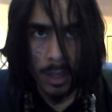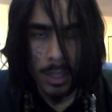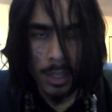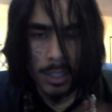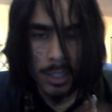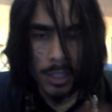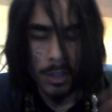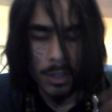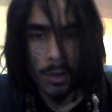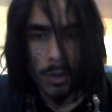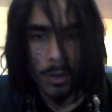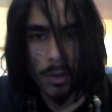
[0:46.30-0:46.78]

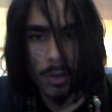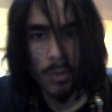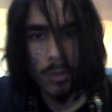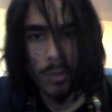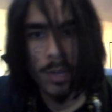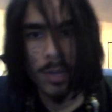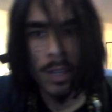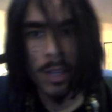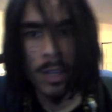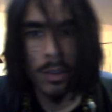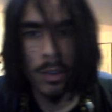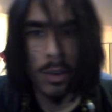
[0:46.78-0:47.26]
So the
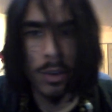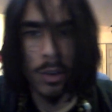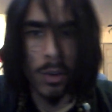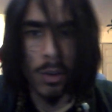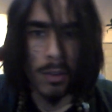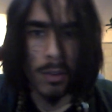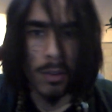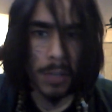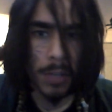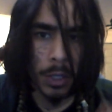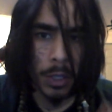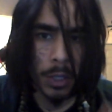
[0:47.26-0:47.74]
real
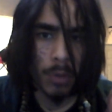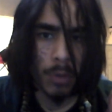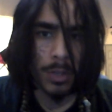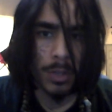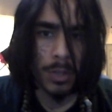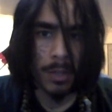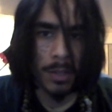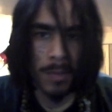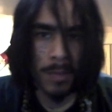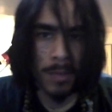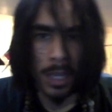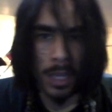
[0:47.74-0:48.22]
goal of the coach
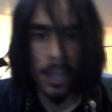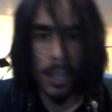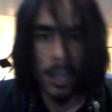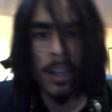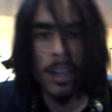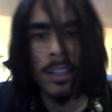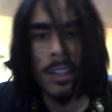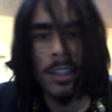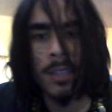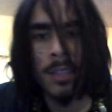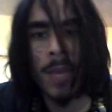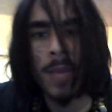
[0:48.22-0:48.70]
should be
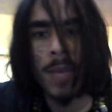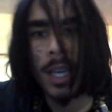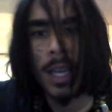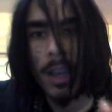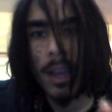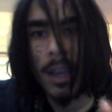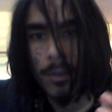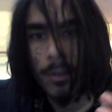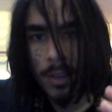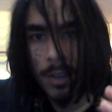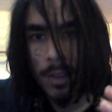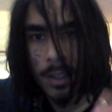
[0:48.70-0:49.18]
to make
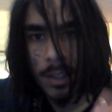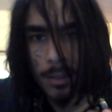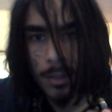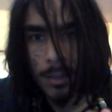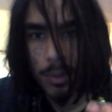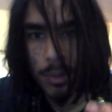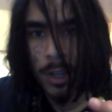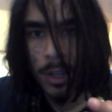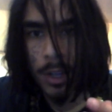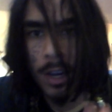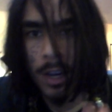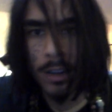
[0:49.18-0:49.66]
every
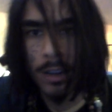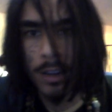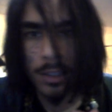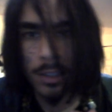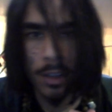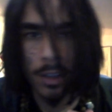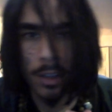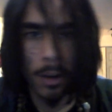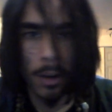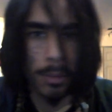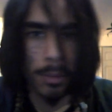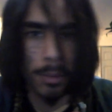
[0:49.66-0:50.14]
player a
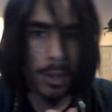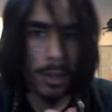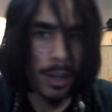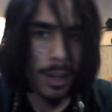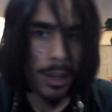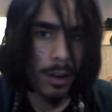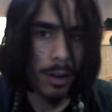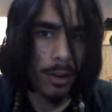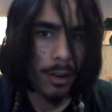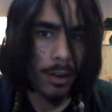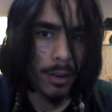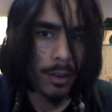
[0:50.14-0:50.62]
star
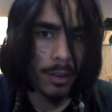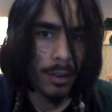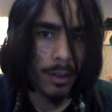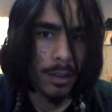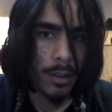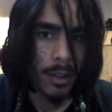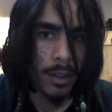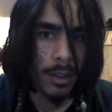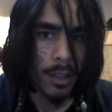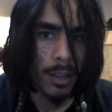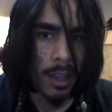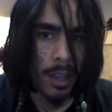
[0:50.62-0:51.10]
player
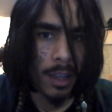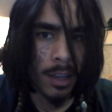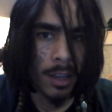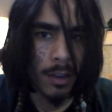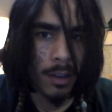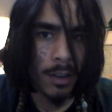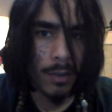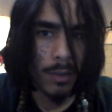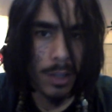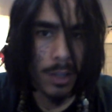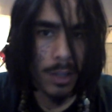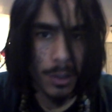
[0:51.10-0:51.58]

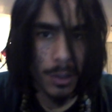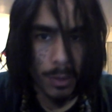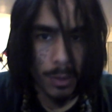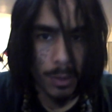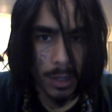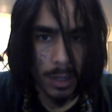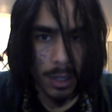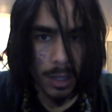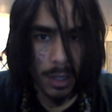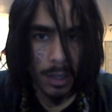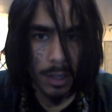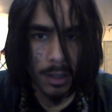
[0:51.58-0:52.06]

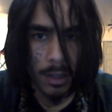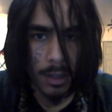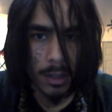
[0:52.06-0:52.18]
individually.